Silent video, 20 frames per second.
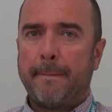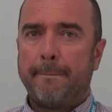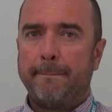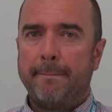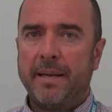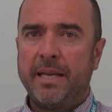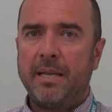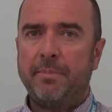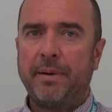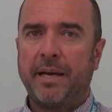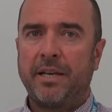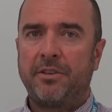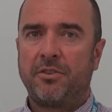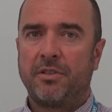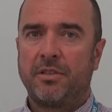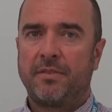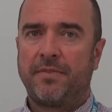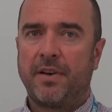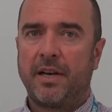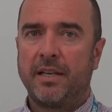Many
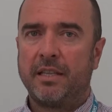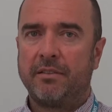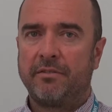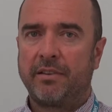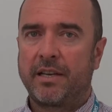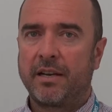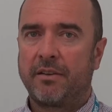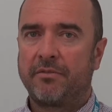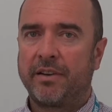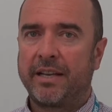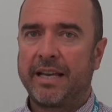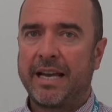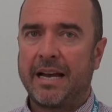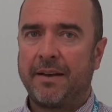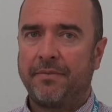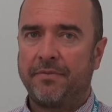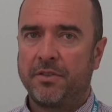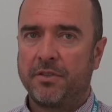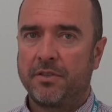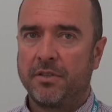patients find that recovering
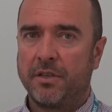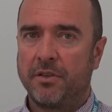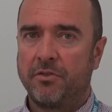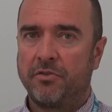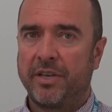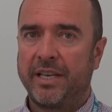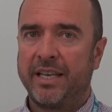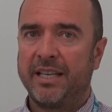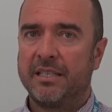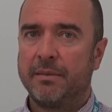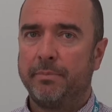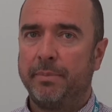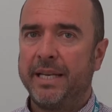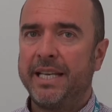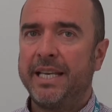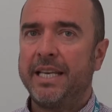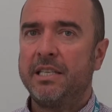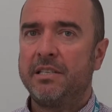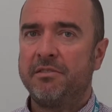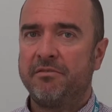after surgery is a bit
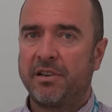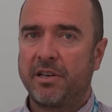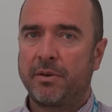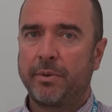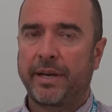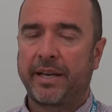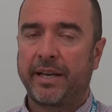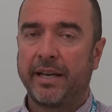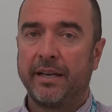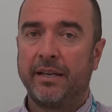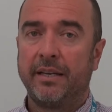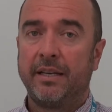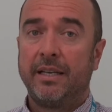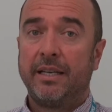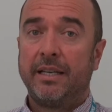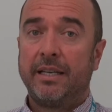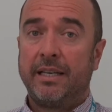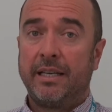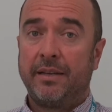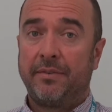easier and quicker
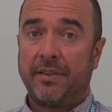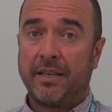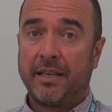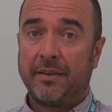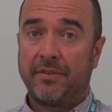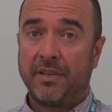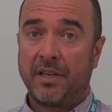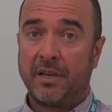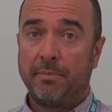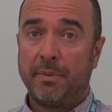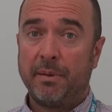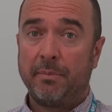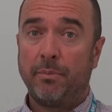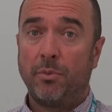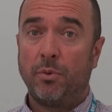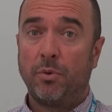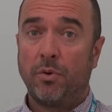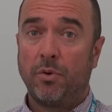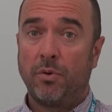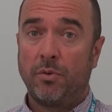if they have done a bit
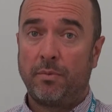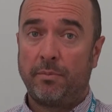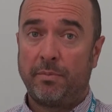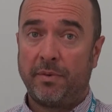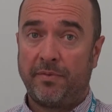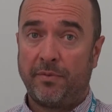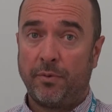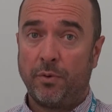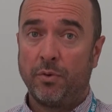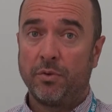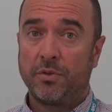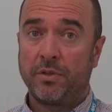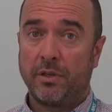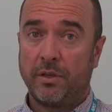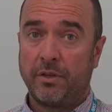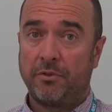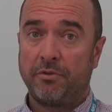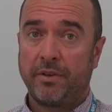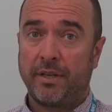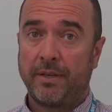more before
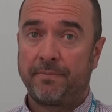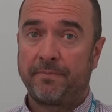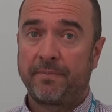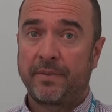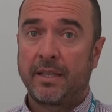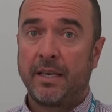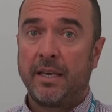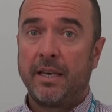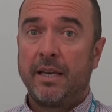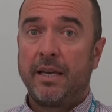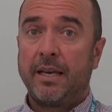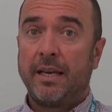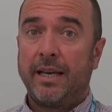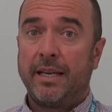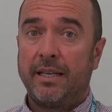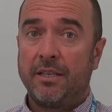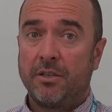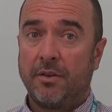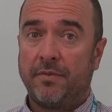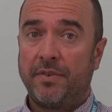surgery.
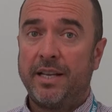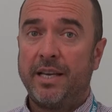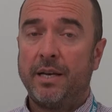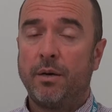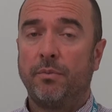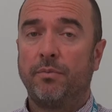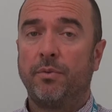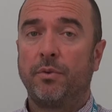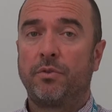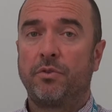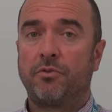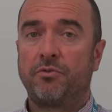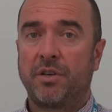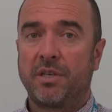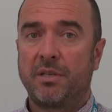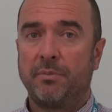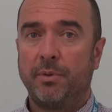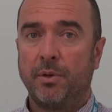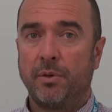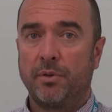It is often helpful to try
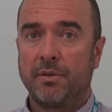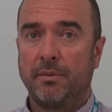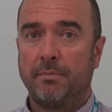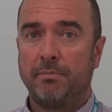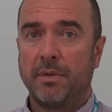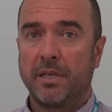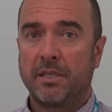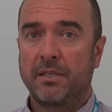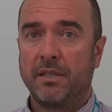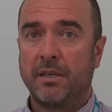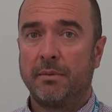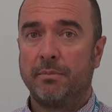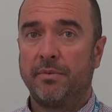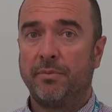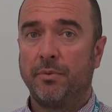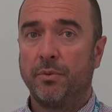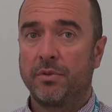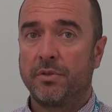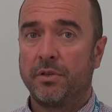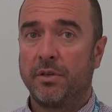to build some muscle up
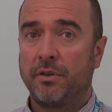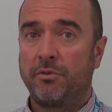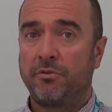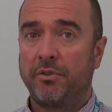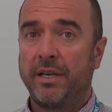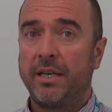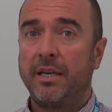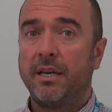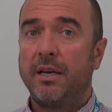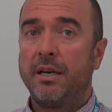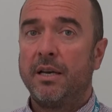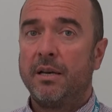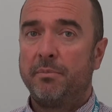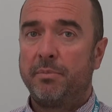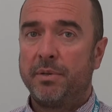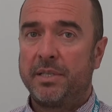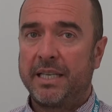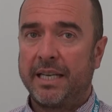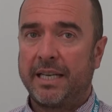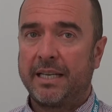before surgery,
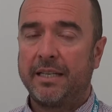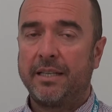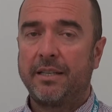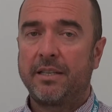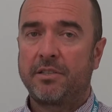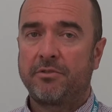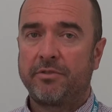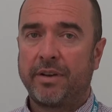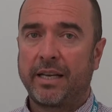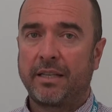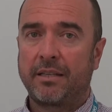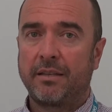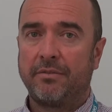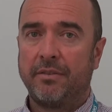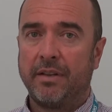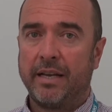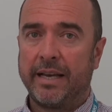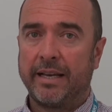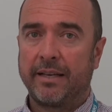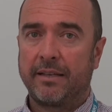particularly the strength of
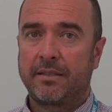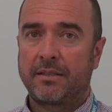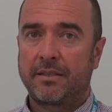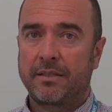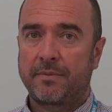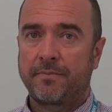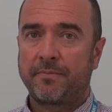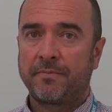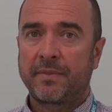the legs.